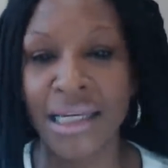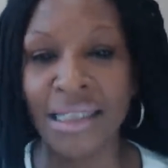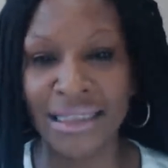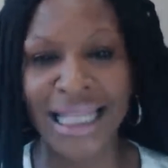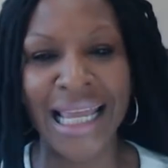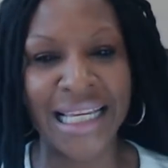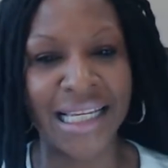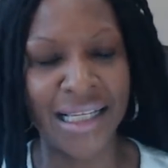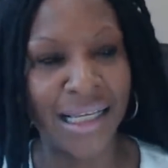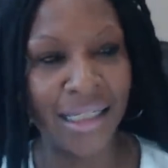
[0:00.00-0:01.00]
He's like
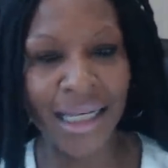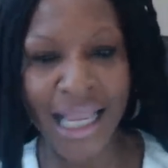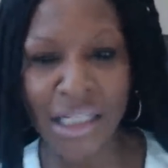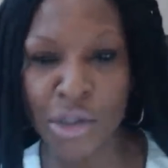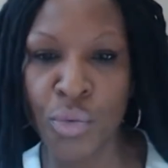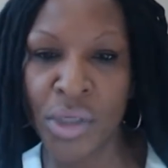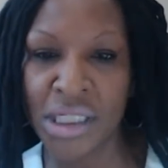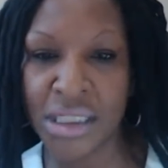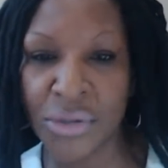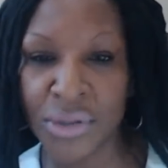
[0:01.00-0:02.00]
late
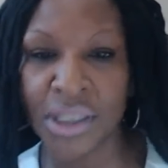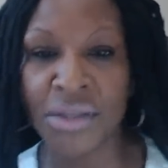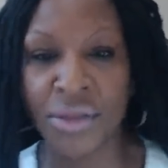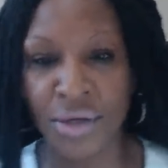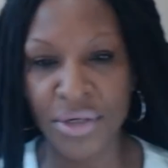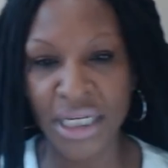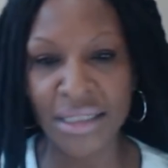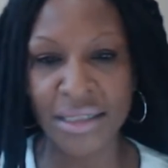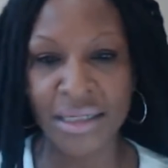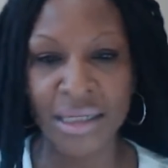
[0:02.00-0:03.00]
20s, early 30s,